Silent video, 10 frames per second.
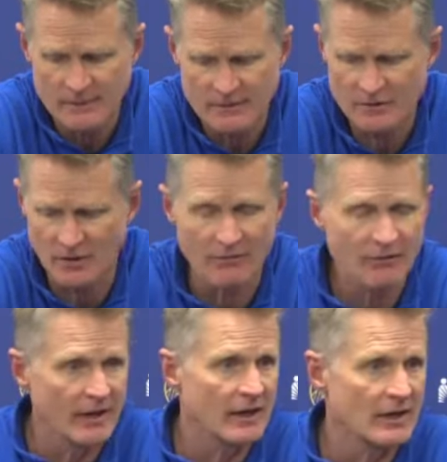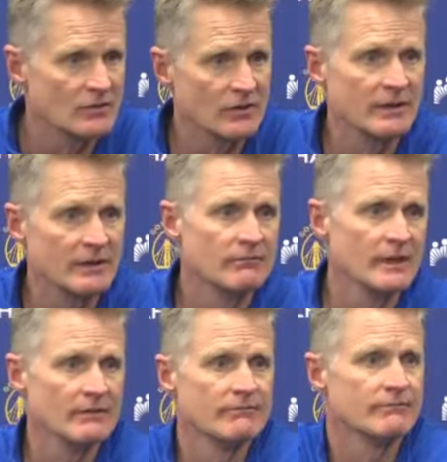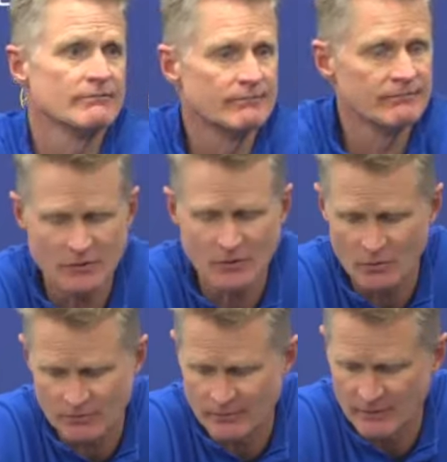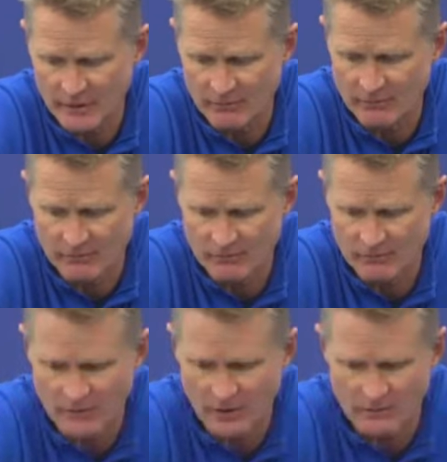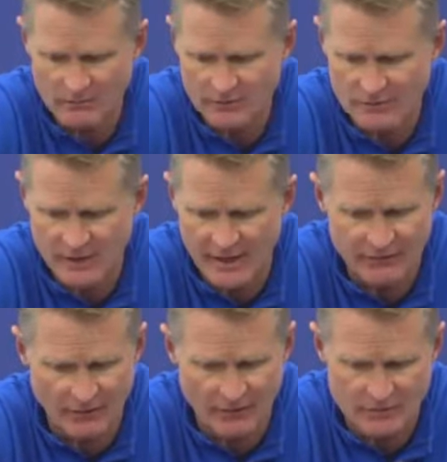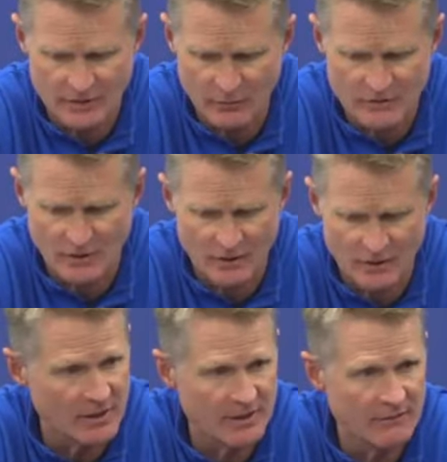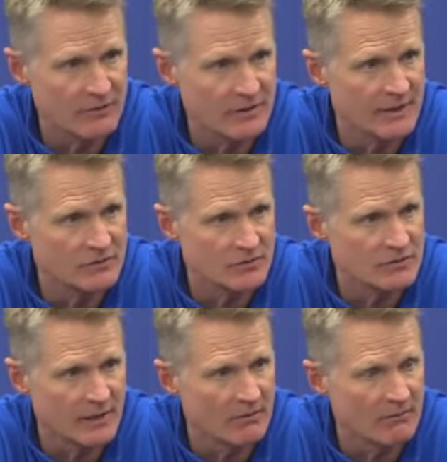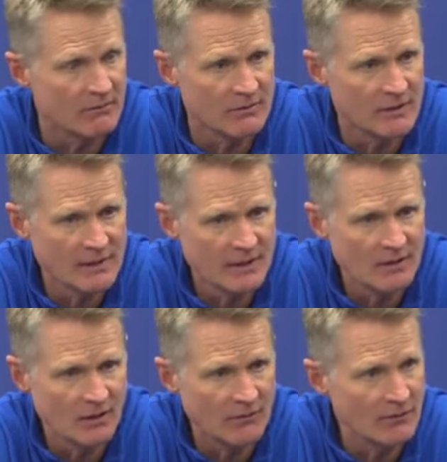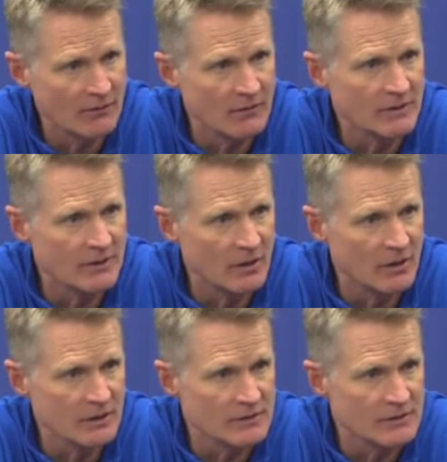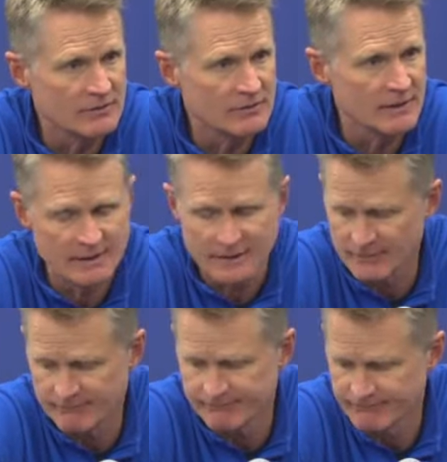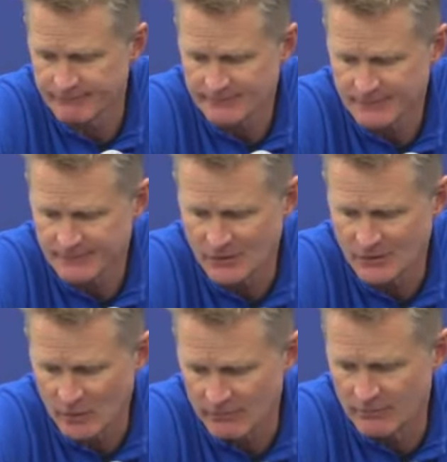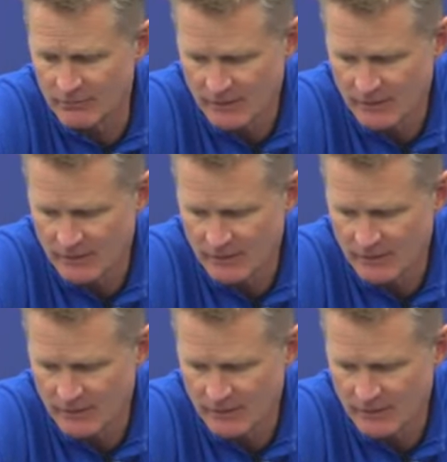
It's terrifying, actually. And so our staff, our team, talk about it every day, just how awful it all is. And so we're